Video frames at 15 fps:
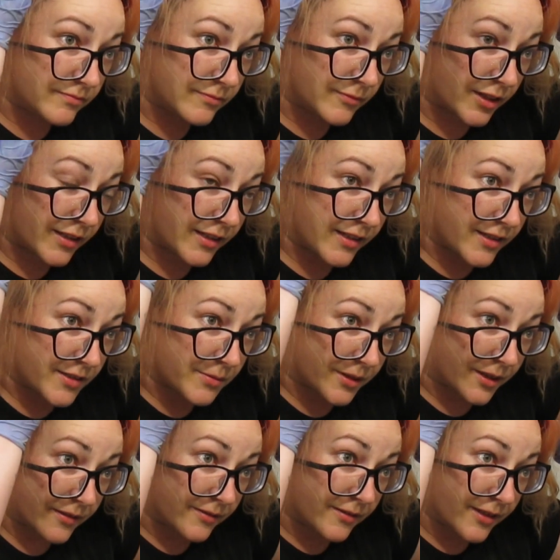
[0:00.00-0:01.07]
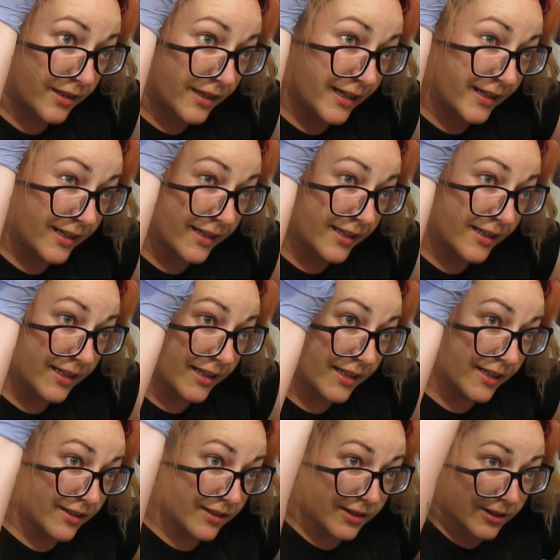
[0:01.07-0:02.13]
not that this one had any
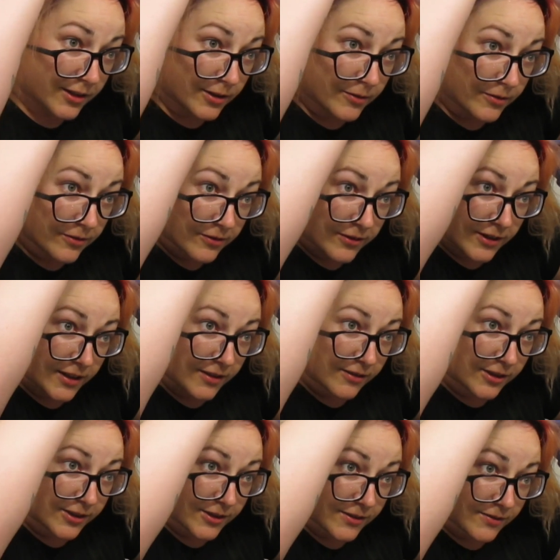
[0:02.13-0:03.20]
other flavors,